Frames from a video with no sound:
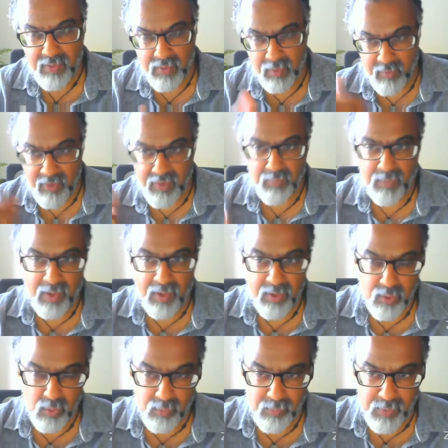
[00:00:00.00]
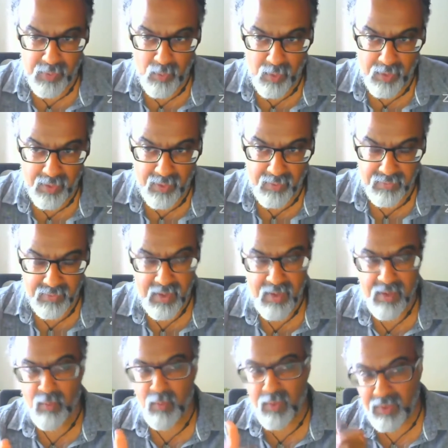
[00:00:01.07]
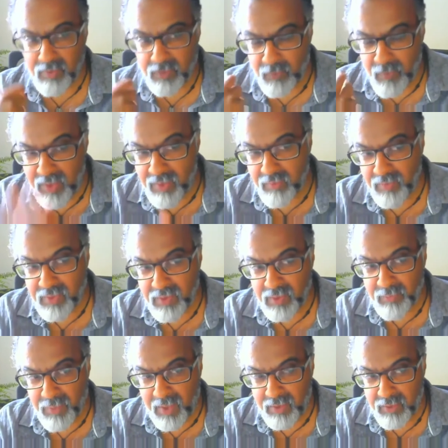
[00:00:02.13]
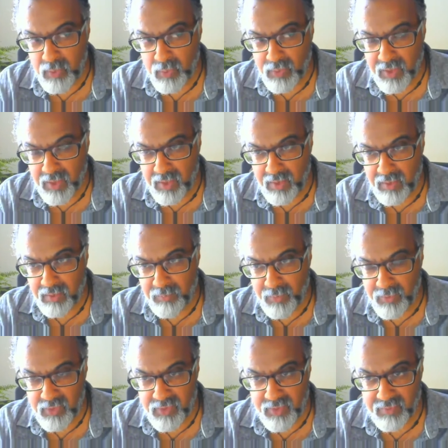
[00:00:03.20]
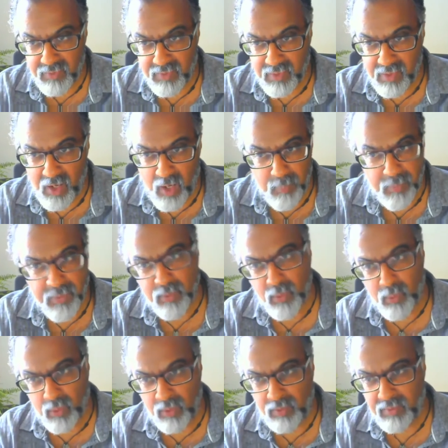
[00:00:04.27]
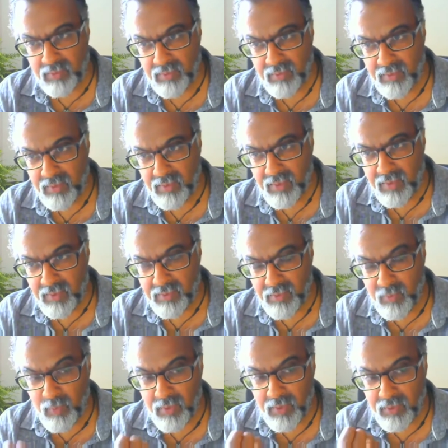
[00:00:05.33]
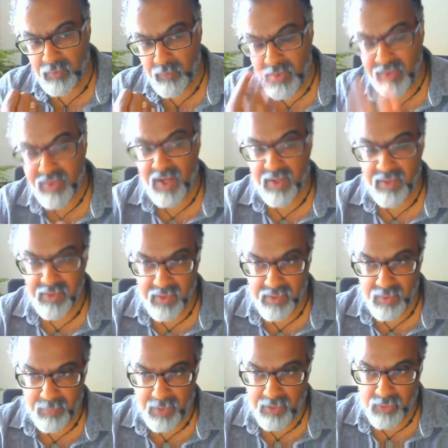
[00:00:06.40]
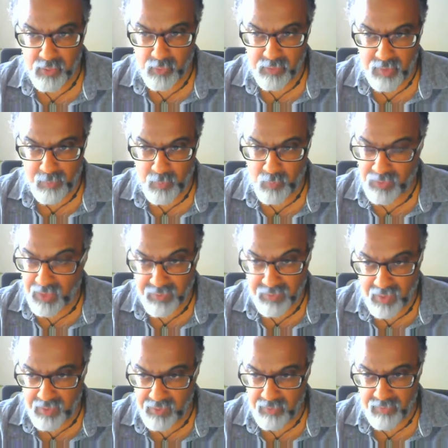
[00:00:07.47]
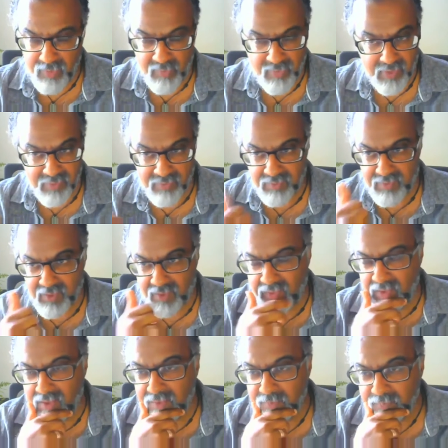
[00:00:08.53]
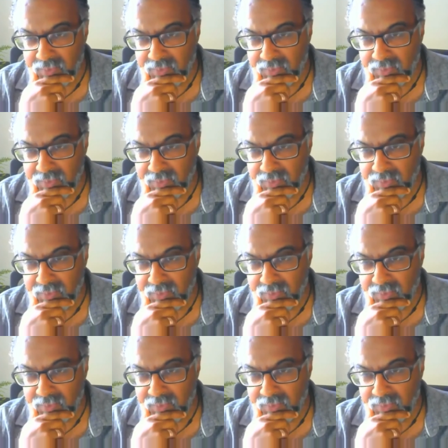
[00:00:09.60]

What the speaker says: the way the party should be organized, the way whether the party should take positions in the government or not, which candidate the party should support. That kind of differences are there.